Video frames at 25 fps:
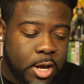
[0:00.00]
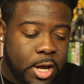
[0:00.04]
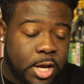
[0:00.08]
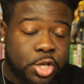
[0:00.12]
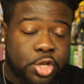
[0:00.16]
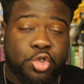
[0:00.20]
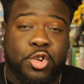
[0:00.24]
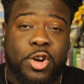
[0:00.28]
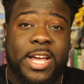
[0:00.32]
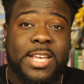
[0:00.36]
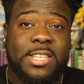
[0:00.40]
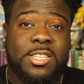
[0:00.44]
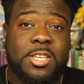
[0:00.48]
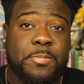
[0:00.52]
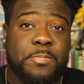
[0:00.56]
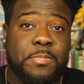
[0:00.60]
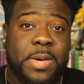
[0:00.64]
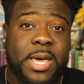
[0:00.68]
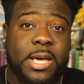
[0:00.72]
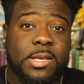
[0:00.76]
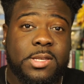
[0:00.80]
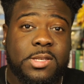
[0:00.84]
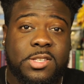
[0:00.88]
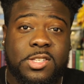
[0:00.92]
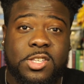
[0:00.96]
trying to
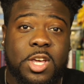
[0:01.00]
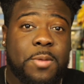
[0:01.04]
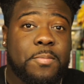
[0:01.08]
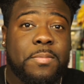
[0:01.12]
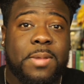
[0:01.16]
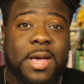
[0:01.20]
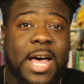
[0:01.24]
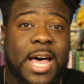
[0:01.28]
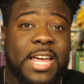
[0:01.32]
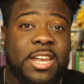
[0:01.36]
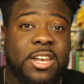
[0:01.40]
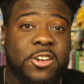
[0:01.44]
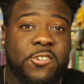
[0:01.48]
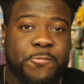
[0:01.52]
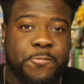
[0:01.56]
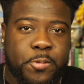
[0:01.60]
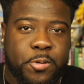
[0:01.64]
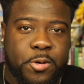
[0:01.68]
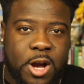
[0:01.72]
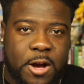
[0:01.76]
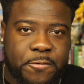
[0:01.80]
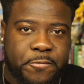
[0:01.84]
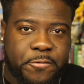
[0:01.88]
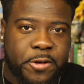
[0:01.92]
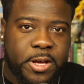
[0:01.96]
make some kind of
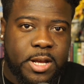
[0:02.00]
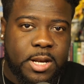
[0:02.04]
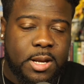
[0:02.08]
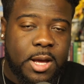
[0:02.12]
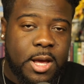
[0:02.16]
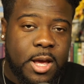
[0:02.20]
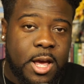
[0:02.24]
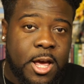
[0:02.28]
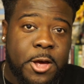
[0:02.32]
profit